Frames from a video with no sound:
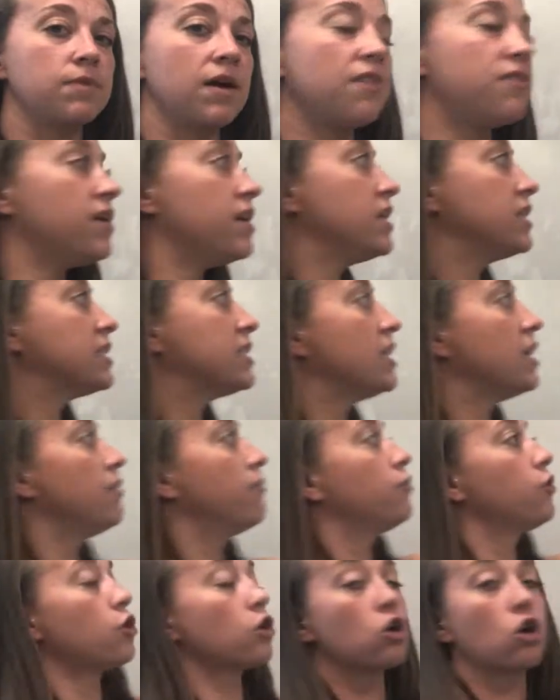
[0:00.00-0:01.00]
method is that
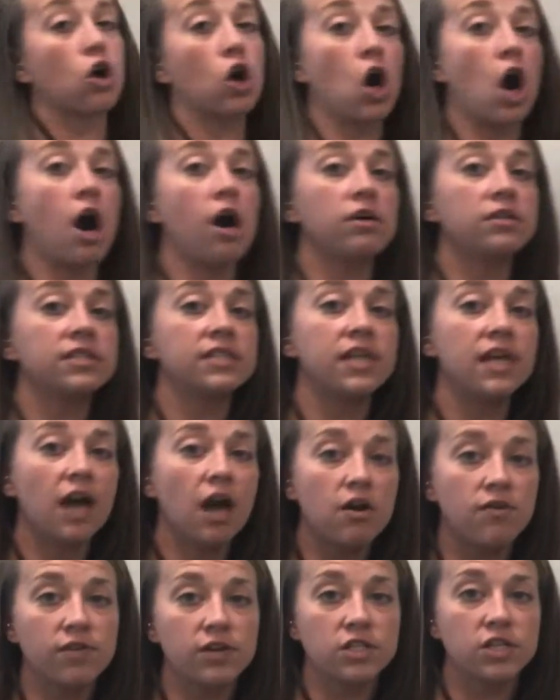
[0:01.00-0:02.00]
if you're crossing
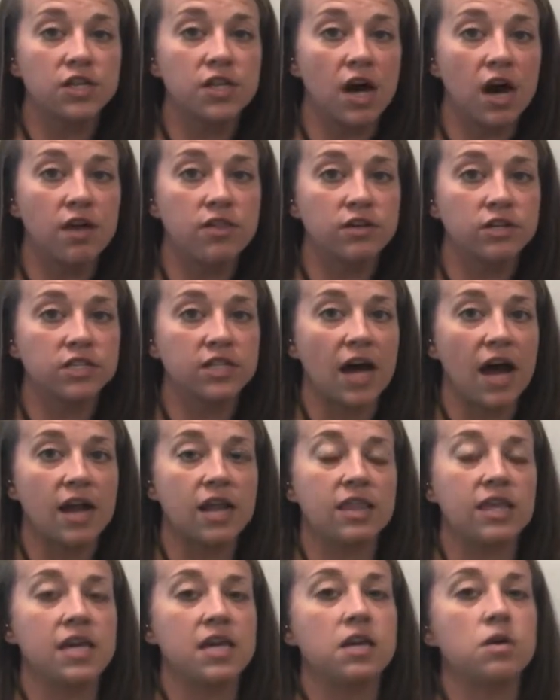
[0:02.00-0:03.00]
over to the other side
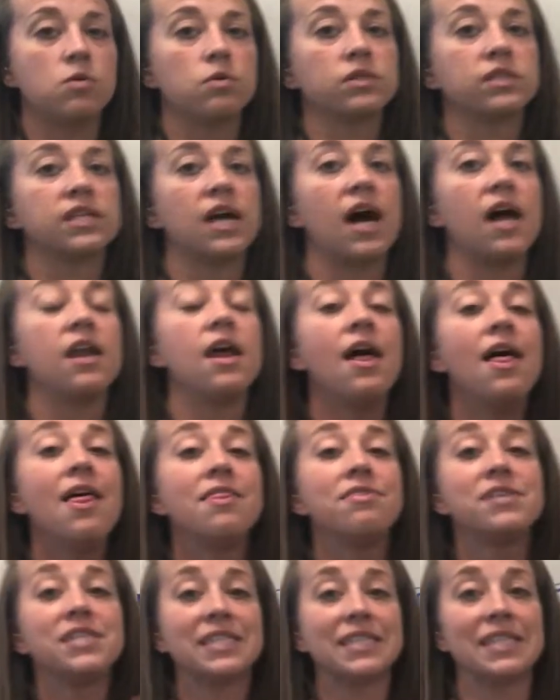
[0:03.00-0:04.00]
of the equal sign,
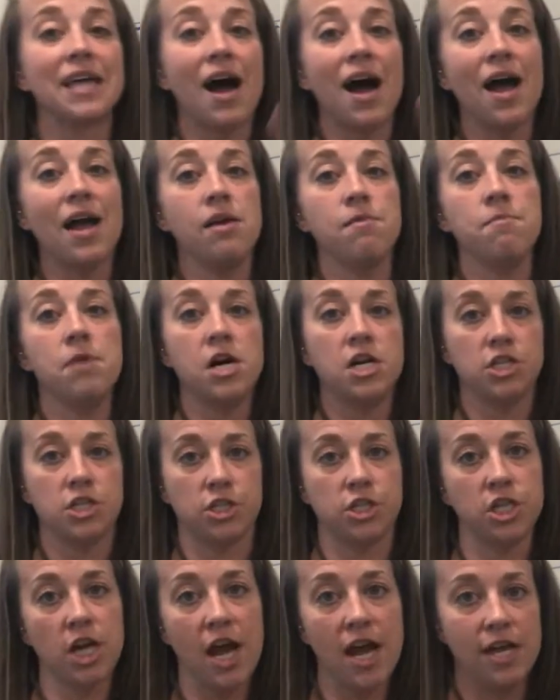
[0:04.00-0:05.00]
the sign
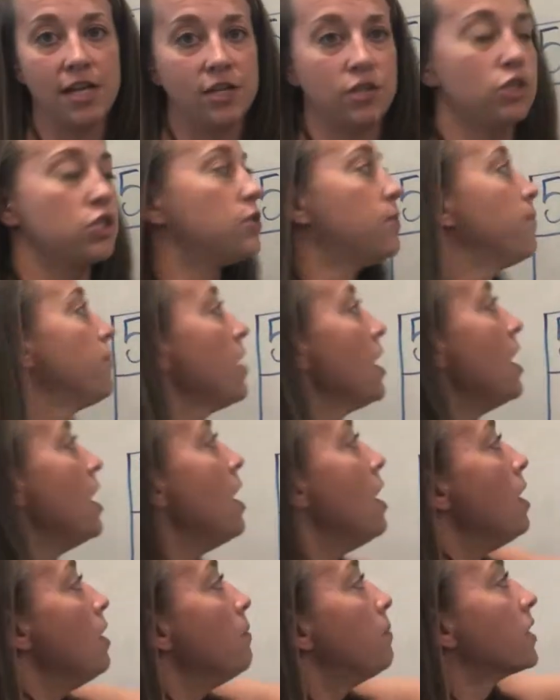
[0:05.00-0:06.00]
must change.
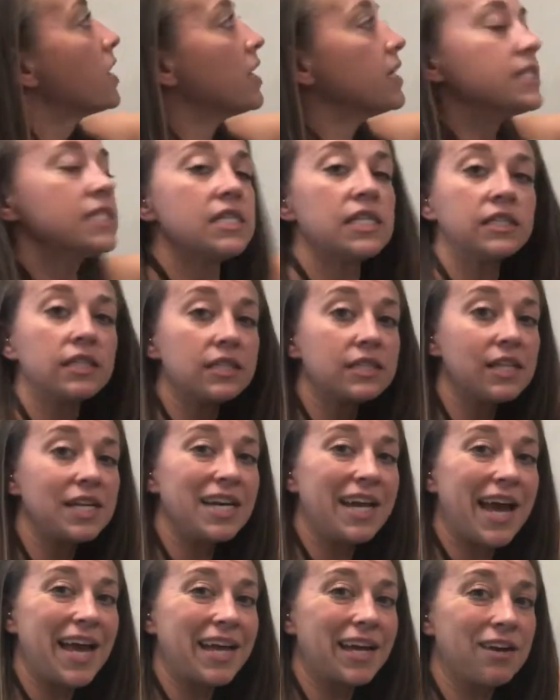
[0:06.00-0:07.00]
Because this is a
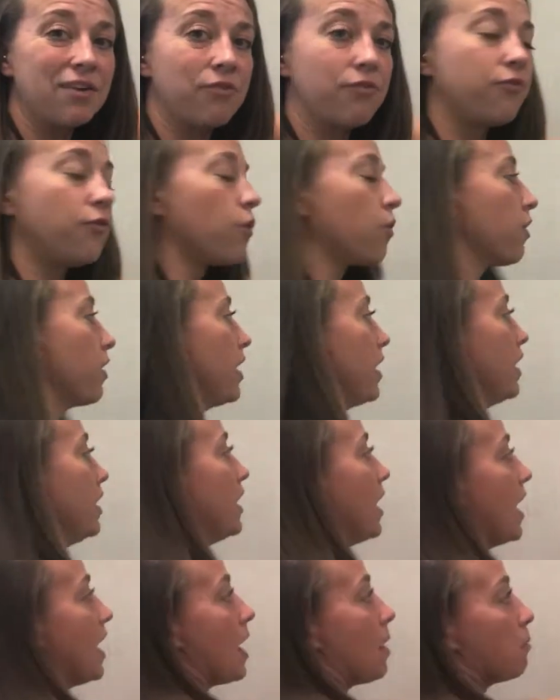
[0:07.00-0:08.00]
negative
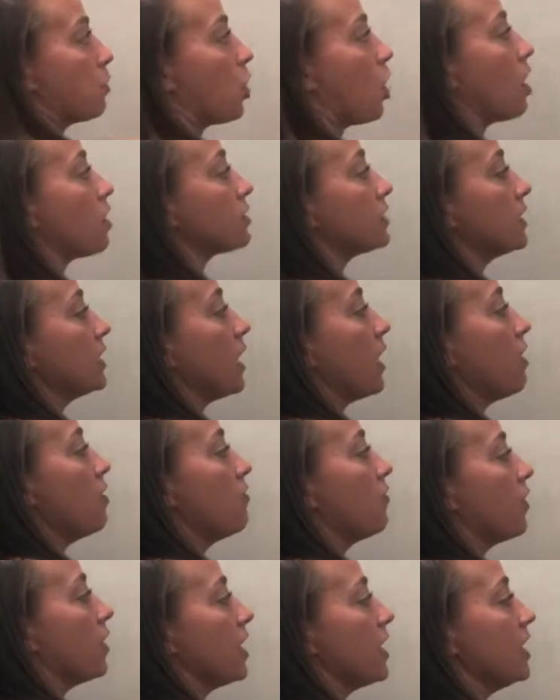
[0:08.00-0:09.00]
4n and I'm crossing
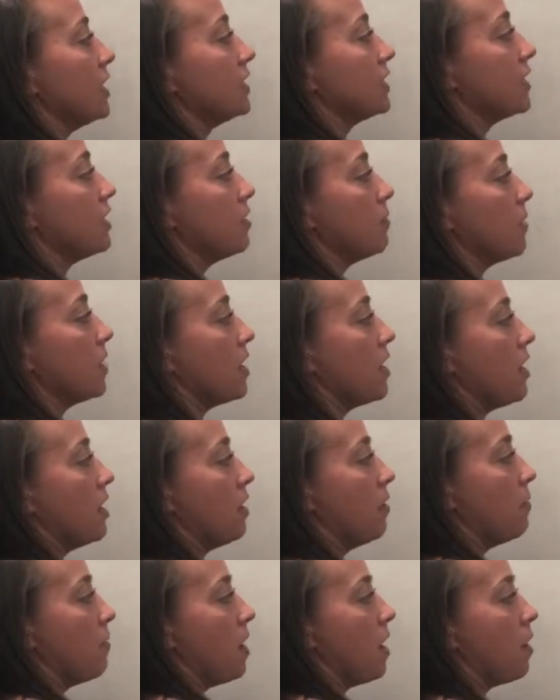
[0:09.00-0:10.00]
over, it's going to
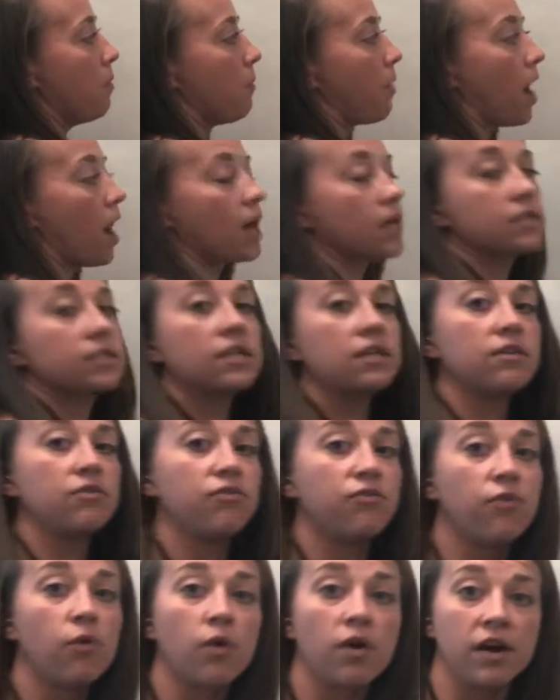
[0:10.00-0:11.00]
become a
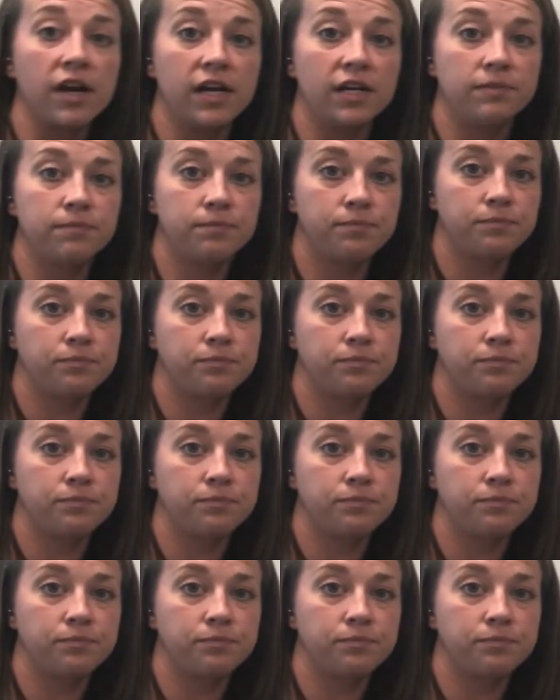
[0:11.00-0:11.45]
positive 4n.